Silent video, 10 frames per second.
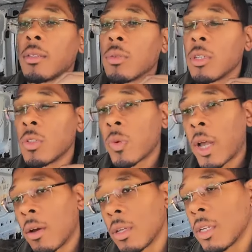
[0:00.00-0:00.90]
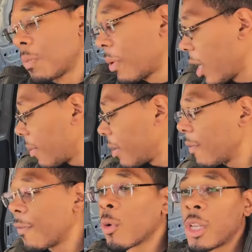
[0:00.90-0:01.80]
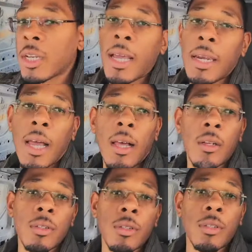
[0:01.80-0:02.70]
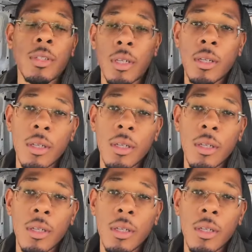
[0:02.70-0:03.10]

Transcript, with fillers: So this route is paying me $49.